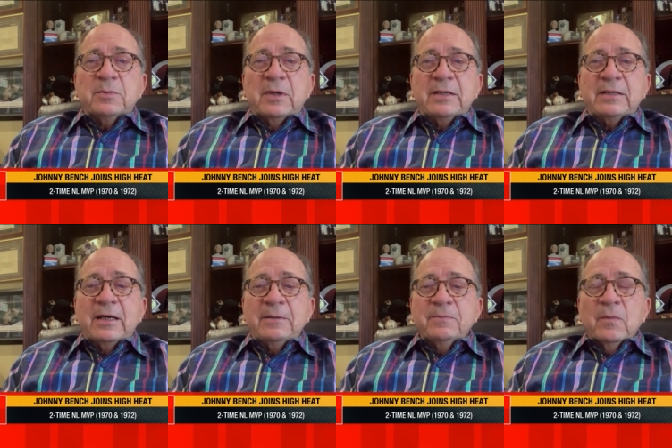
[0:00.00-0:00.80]
But
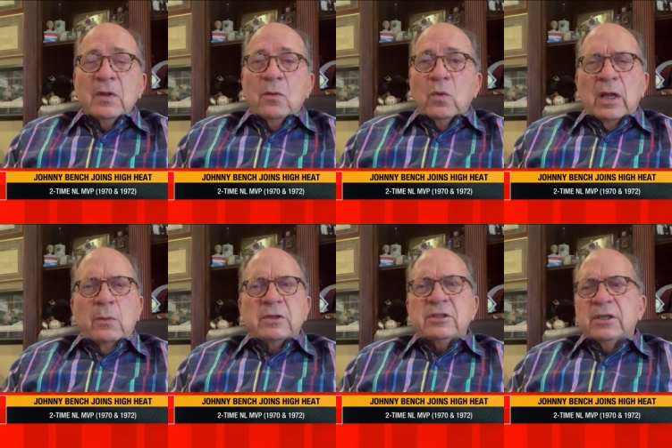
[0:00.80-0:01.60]
uh, Willie
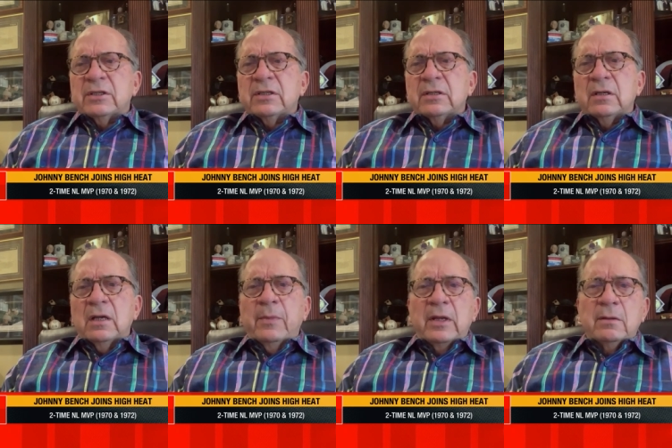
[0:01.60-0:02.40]
was just
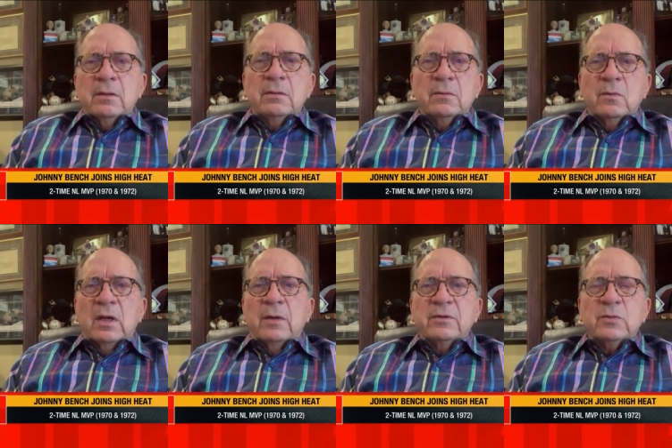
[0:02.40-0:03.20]
I mean
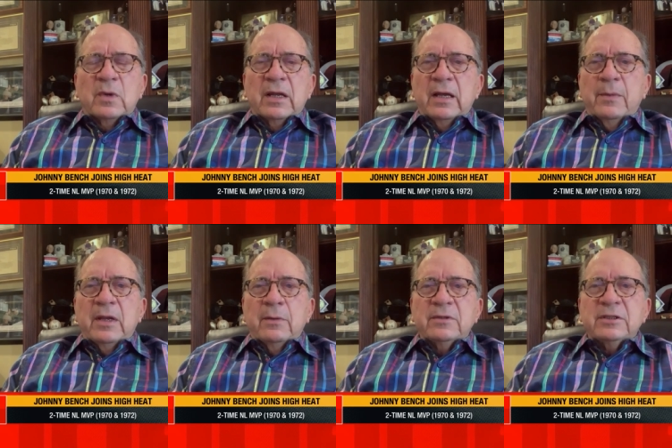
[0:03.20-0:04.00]
Willie was Willie. I
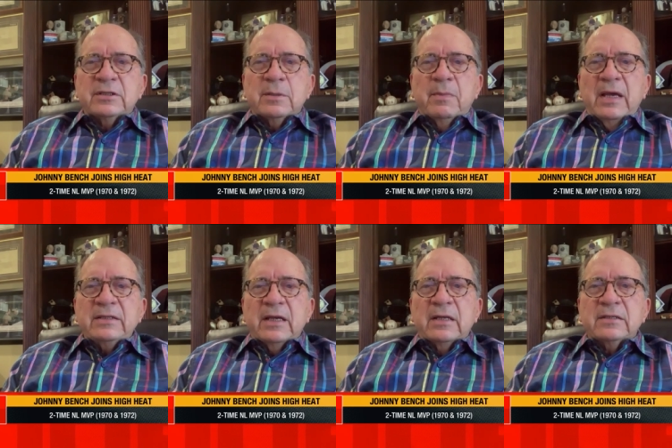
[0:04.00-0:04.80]
mean it was just
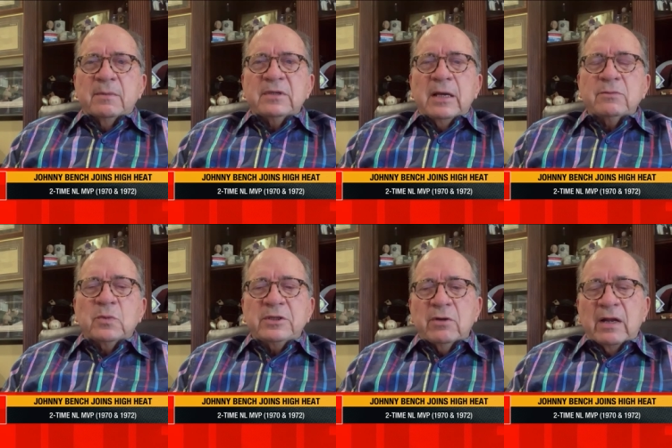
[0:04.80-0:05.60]
amazing. And sometimes
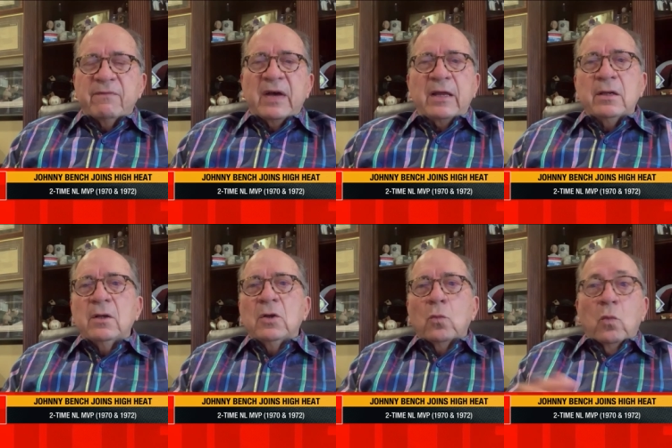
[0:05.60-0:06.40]
we try to find
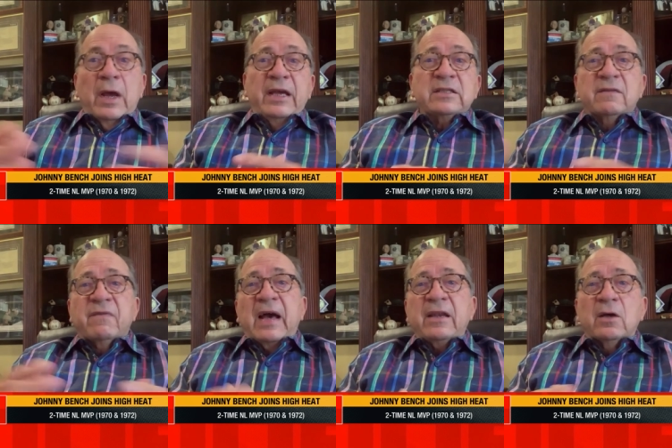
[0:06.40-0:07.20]
ways to
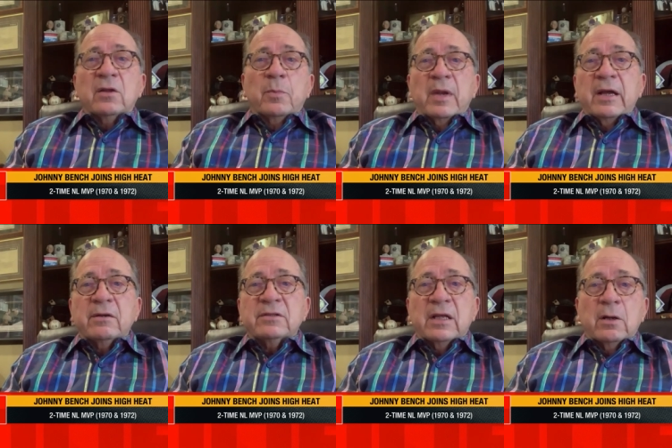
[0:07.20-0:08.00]
find other
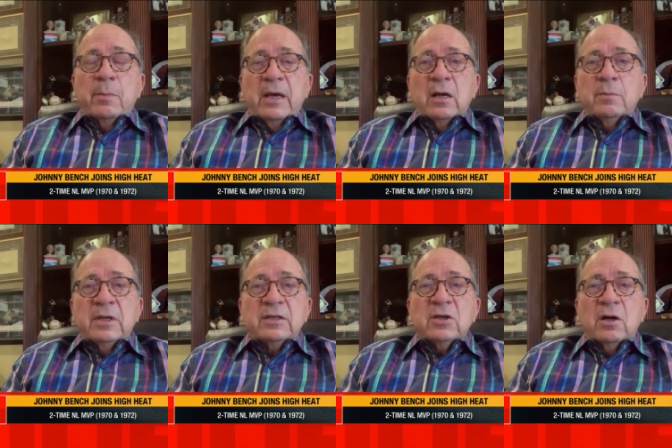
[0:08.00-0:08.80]
players that are better,
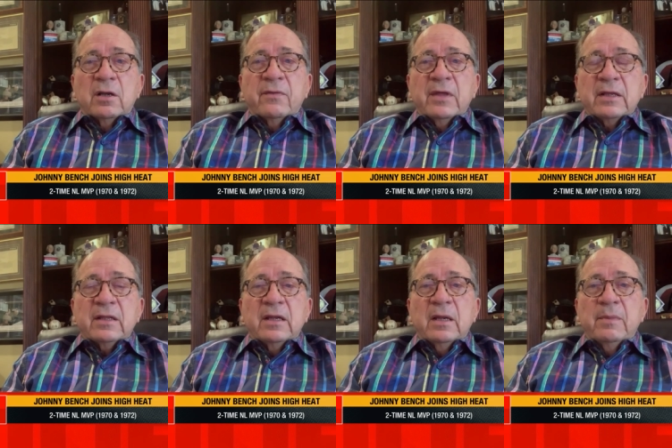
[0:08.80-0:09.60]
but it's hard to think
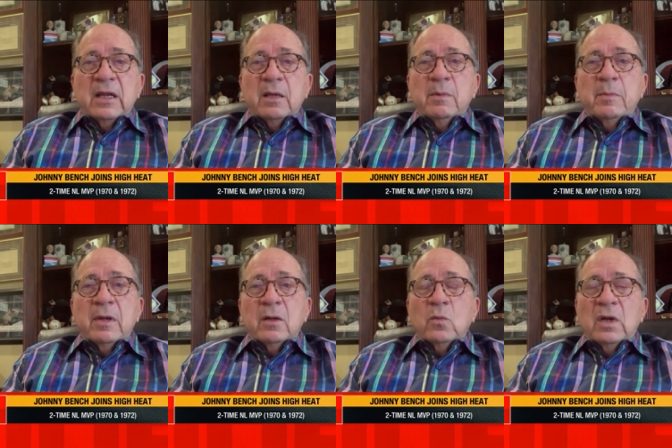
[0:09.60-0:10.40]
that anybody could be
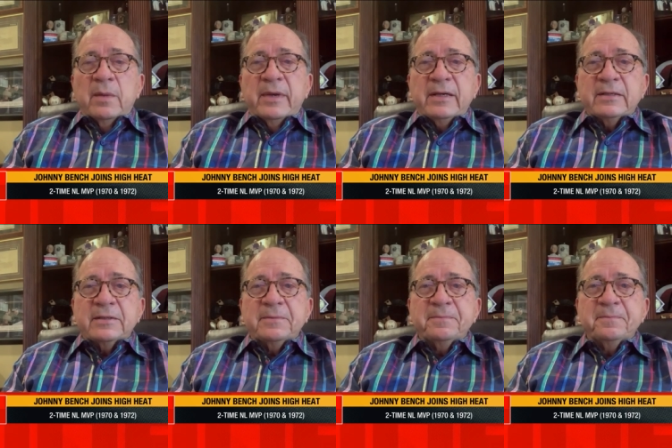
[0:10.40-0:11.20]
better than Willie Mays.